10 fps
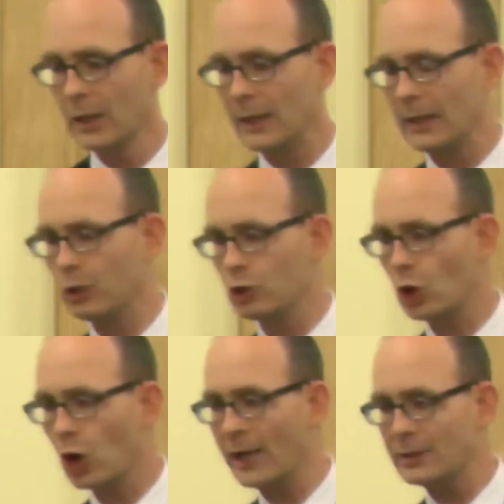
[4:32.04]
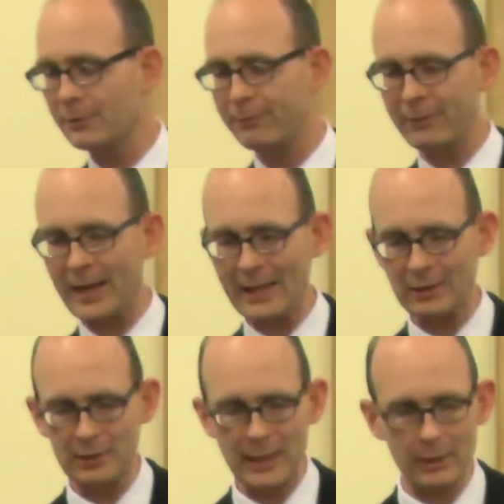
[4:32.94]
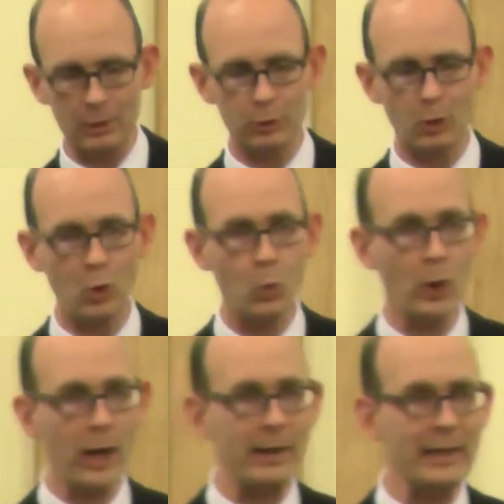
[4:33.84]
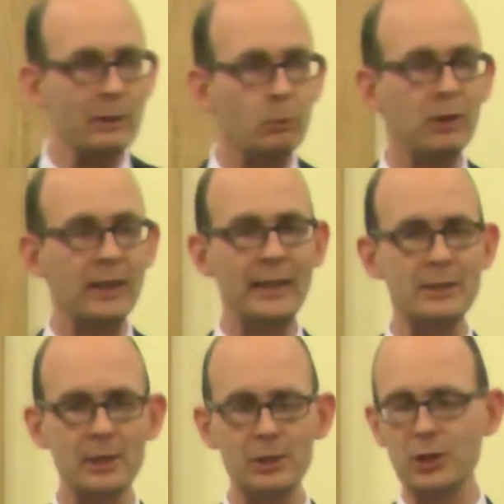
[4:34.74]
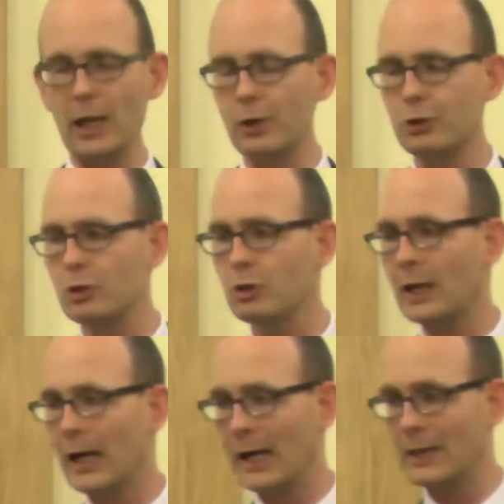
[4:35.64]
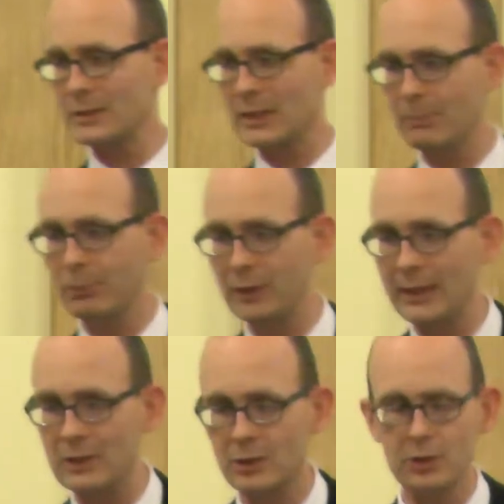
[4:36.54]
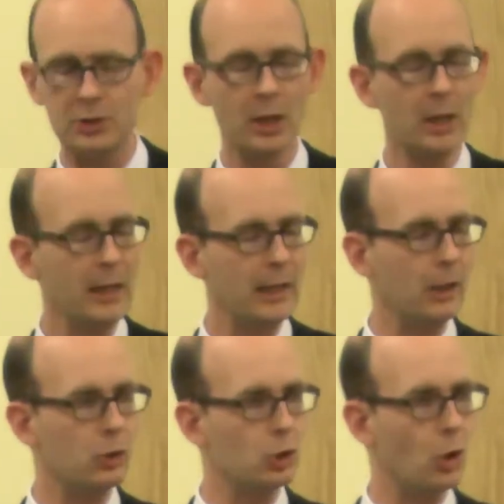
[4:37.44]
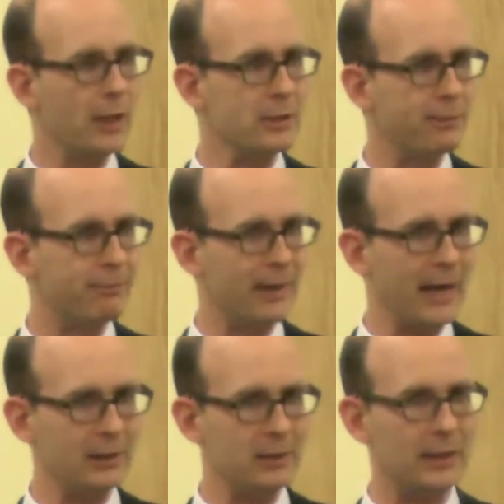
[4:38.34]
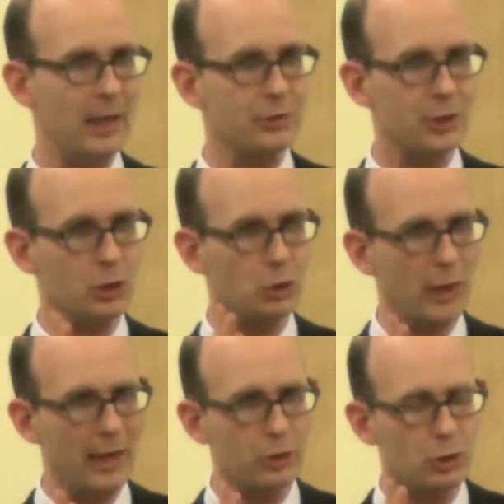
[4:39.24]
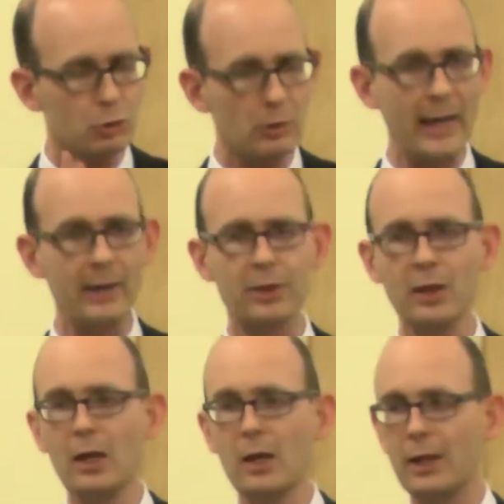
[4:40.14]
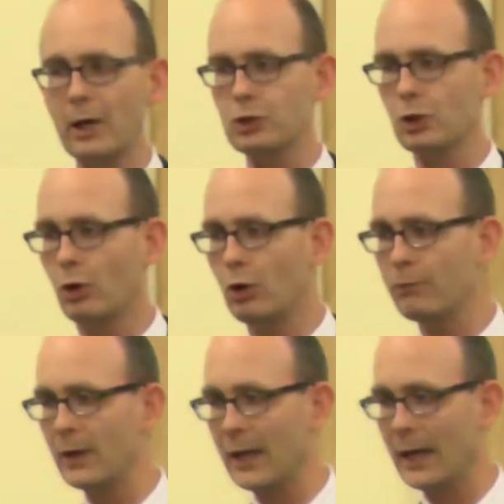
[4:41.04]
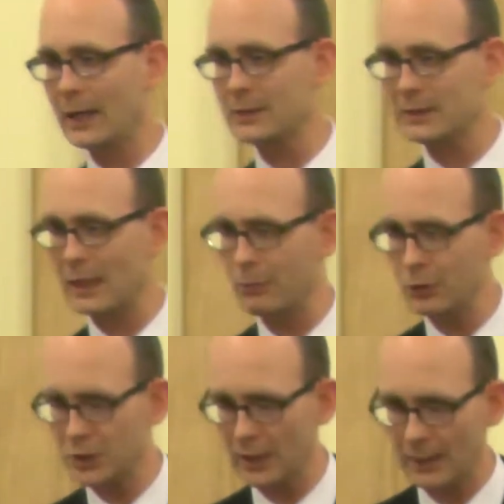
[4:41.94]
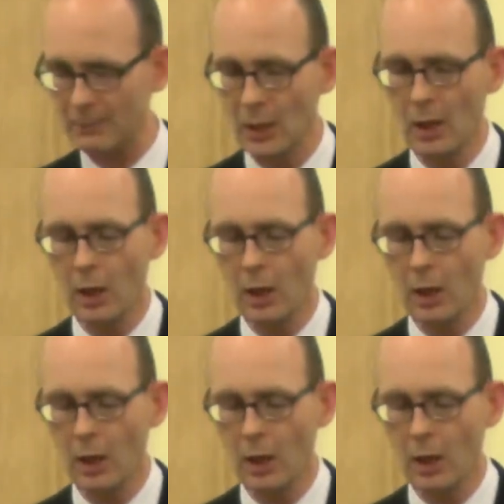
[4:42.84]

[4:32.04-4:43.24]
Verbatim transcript: He enjoys the fact that he can go where he pleases and do as he pleases. He enjoys the fact that he has this great strength that Jehovah has given to him,